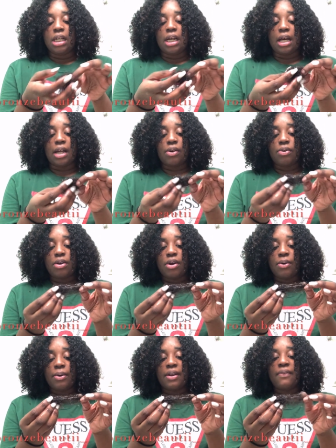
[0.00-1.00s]
I don't
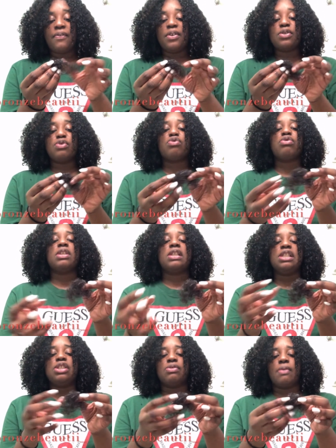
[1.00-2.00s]
know. And it feels really
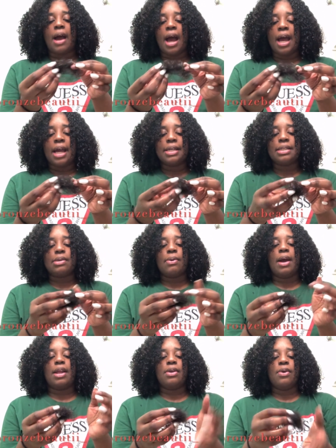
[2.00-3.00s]
dry. So
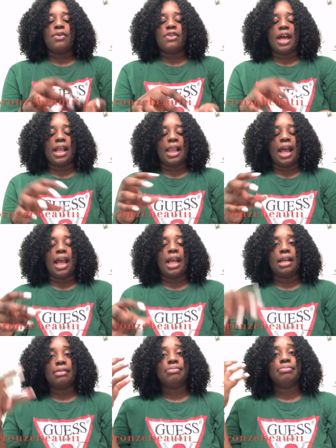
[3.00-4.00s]
I know that,
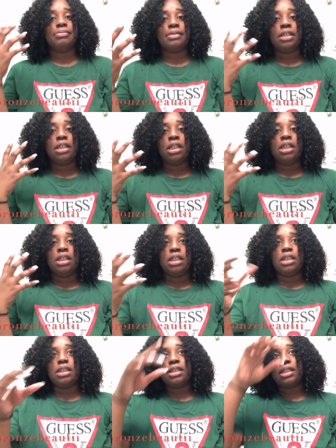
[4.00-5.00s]
like,
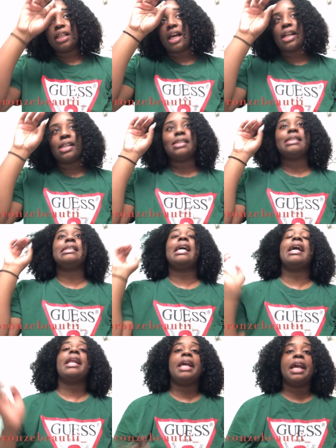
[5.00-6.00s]
there's a lot of
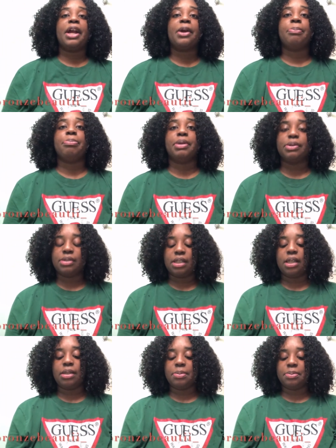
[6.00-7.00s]
dead hair built
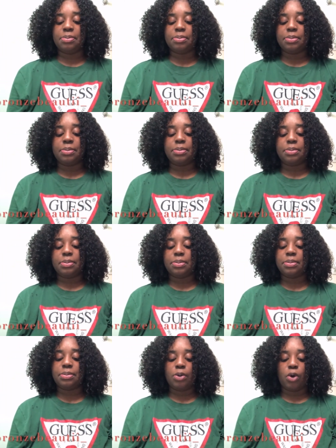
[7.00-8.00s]
up
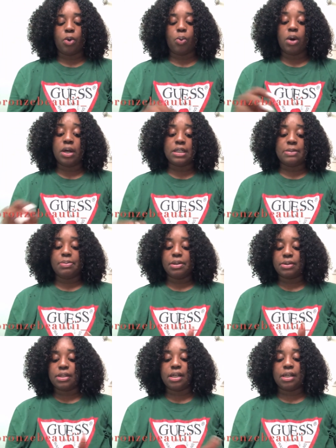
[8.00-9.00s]
or was
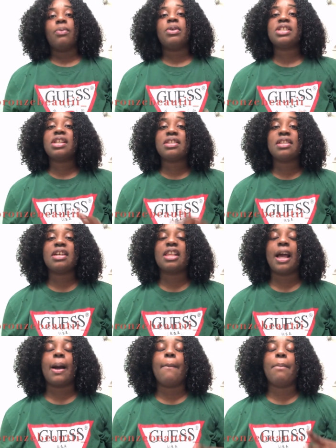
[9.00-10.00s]
built up. Wish I took
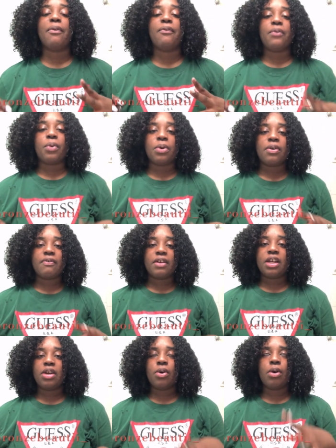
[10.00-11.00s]
like a before
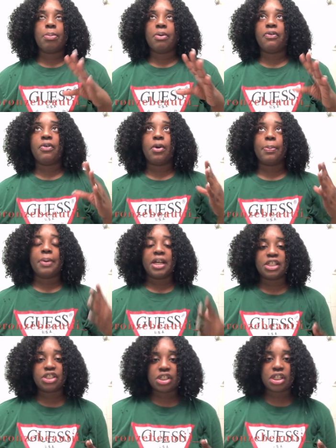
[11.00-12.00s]
video or before
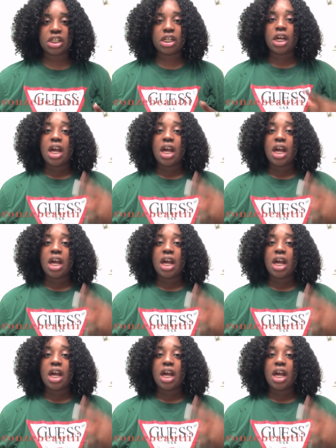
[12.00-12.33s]
picture